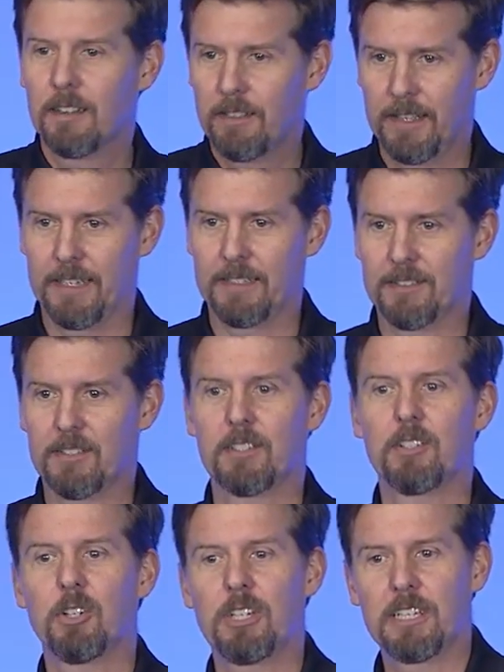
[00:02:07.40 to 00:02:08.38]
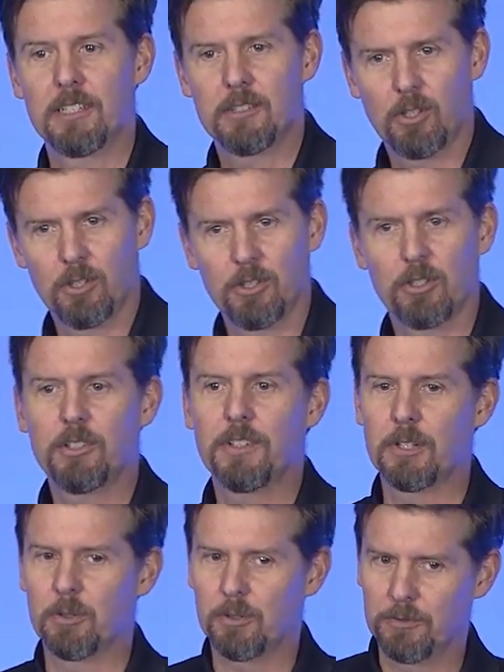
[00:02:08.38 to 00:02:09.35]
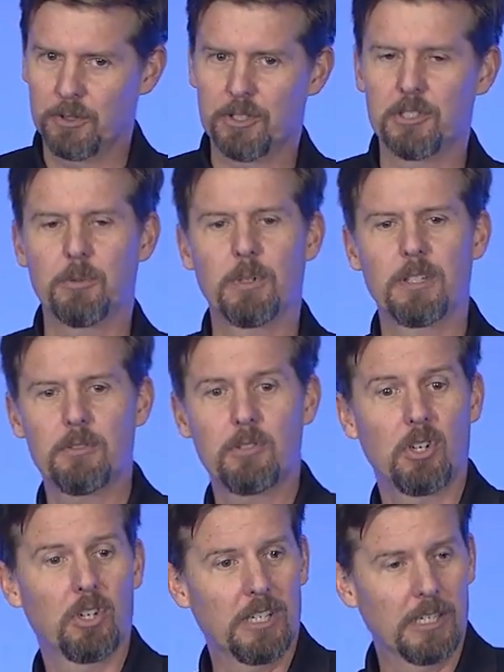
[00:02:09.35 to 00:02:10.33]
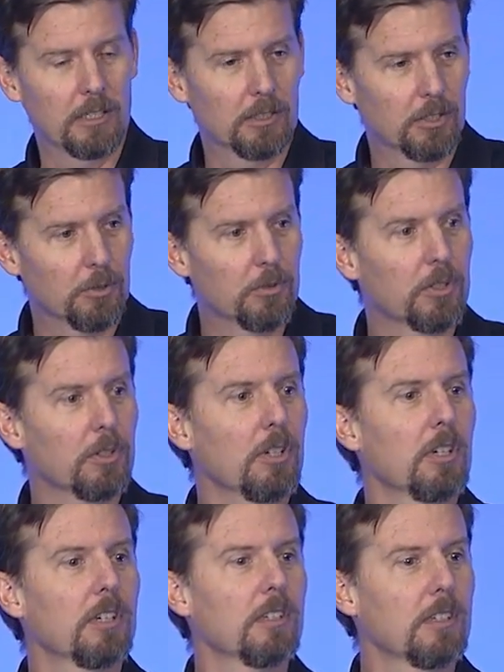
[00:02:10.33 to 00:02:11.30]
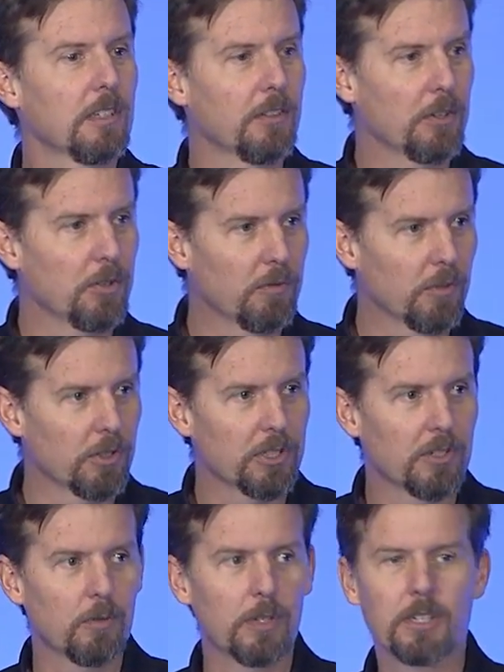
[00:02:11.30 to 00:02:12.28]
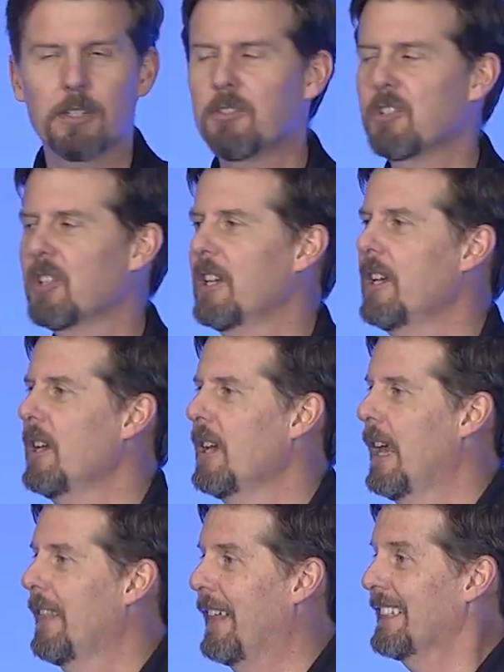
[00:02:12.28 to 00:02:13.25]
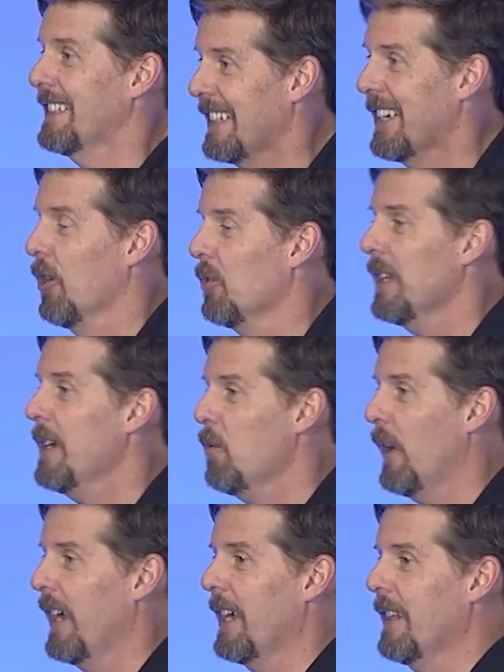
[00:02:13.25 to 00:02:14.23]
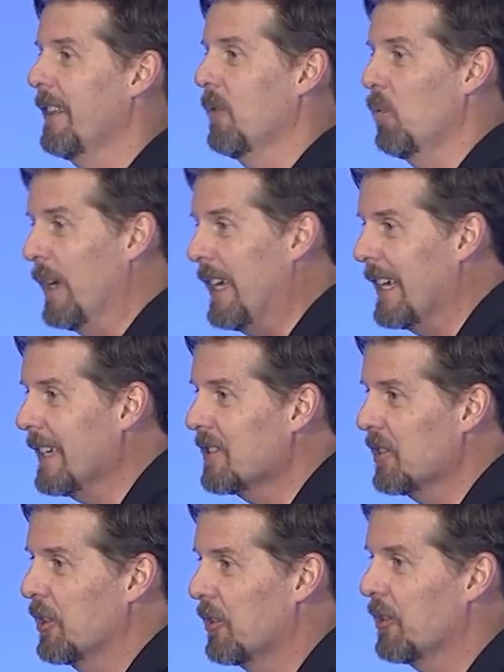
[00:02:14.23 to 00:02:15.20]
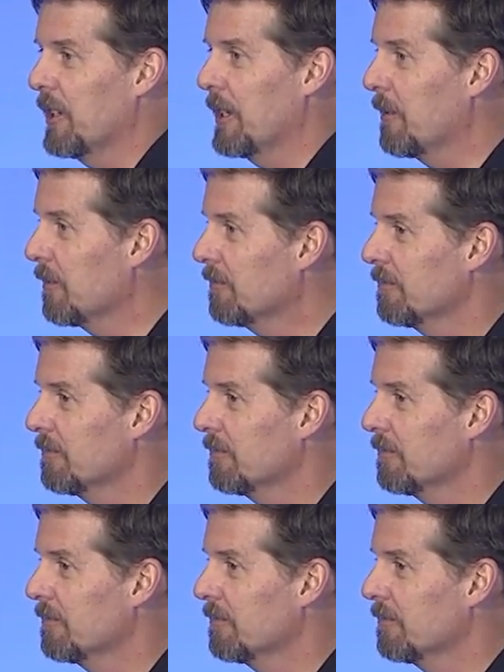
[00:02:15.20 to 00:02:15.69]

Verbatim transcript: things. Hooking kernel in the old versions of Windows, hooking user in the new version of Windows. That's the only way that we as security